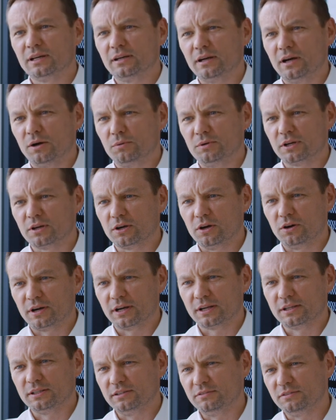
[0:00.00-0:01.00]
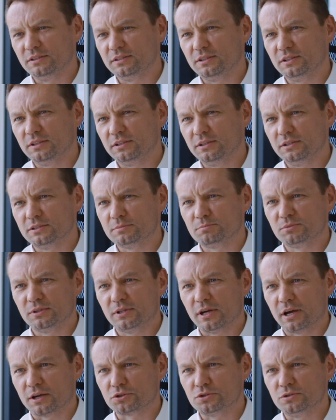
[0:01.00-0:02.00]
Our core activity is
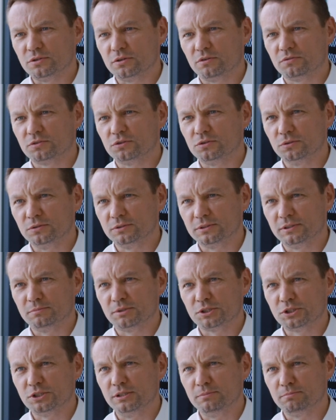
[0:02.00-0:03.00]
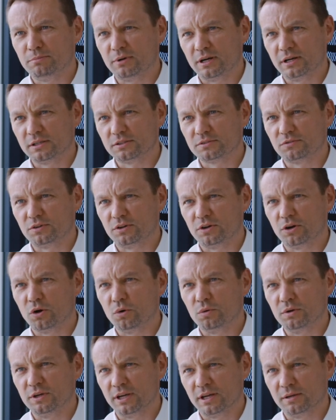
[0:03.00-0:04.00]
production of turn and machine parts for
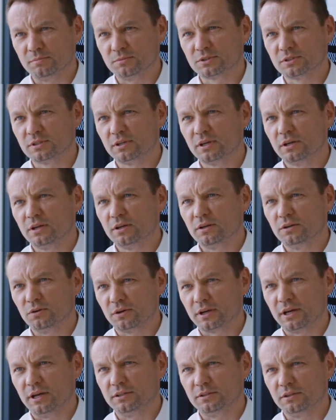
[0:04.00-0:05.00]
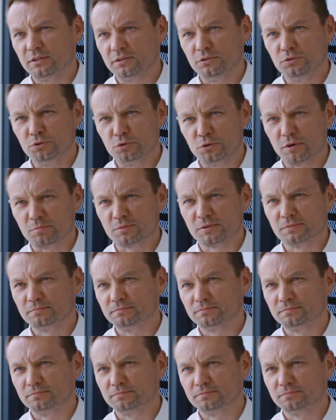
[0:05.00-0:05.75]
OEMs located in Europe.